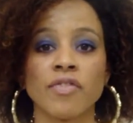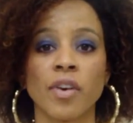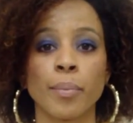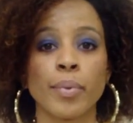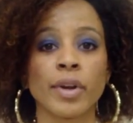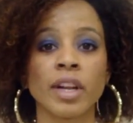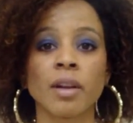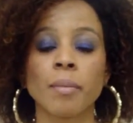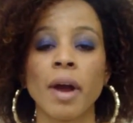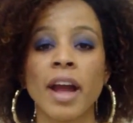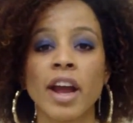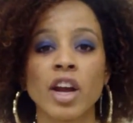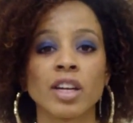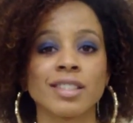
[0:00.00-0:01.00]
if I put it in my
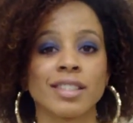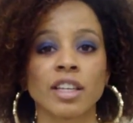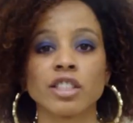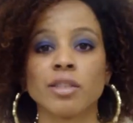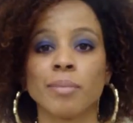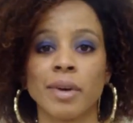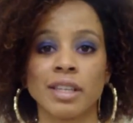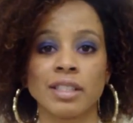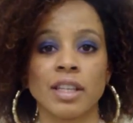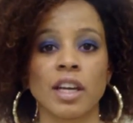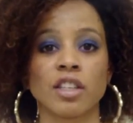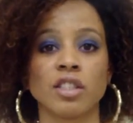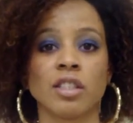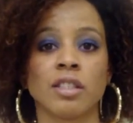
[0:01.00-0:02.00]
hair section by
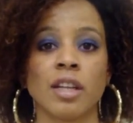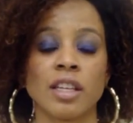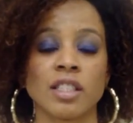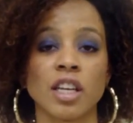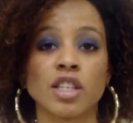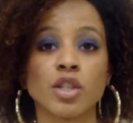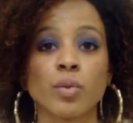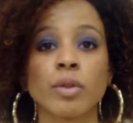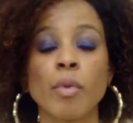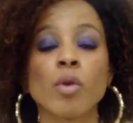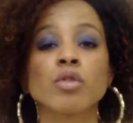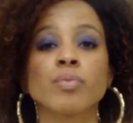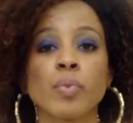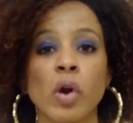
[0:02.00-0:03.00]
section, as I do with
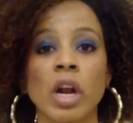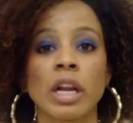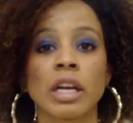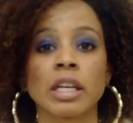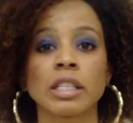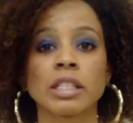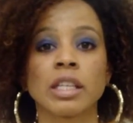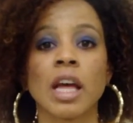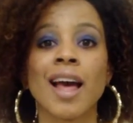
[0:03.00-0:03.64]
most products,